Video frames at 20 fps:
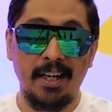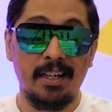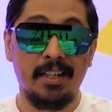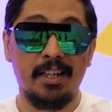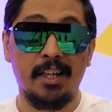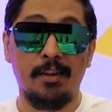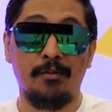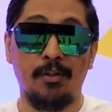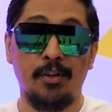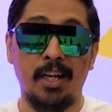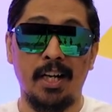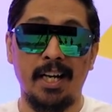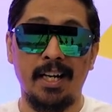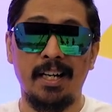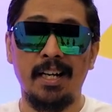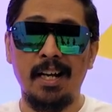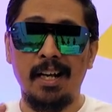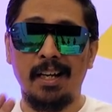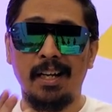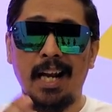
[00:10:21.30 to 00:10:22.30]
it. If you
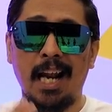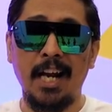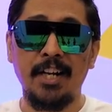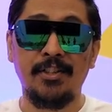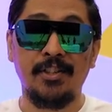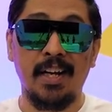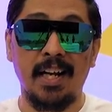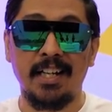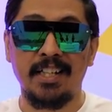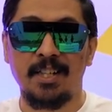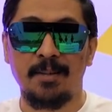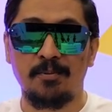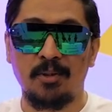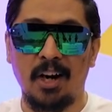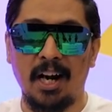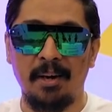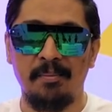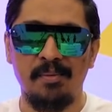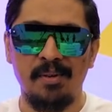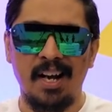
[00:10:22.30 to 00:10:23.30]
did, like, share and
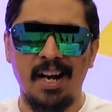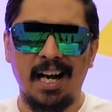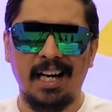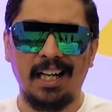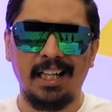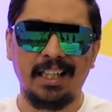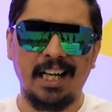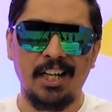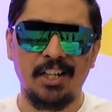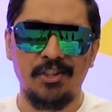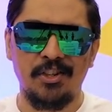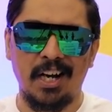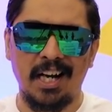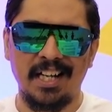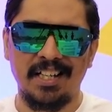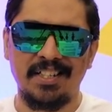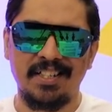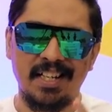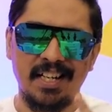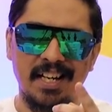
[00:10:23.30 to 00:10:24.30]
subscribe and I'll catch you
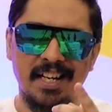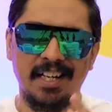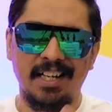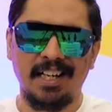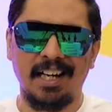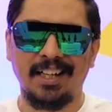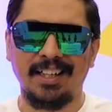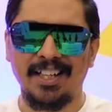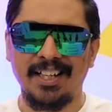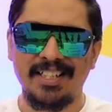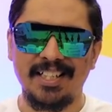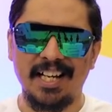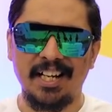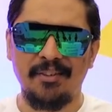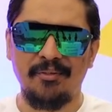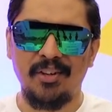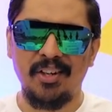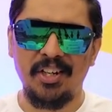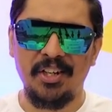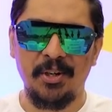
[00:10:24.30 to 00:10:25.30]
guys in another
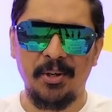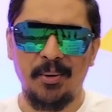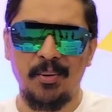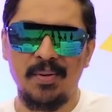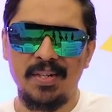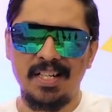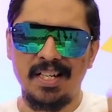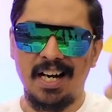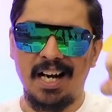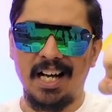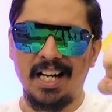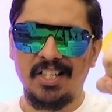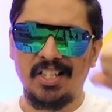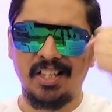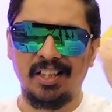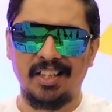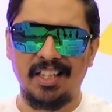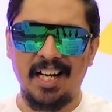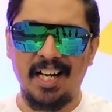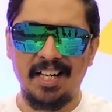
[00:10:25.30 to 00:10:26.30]
exciting video.
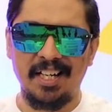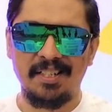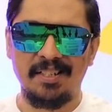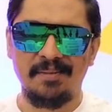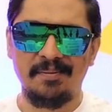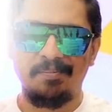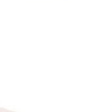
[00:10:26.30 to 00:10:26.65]
Until then.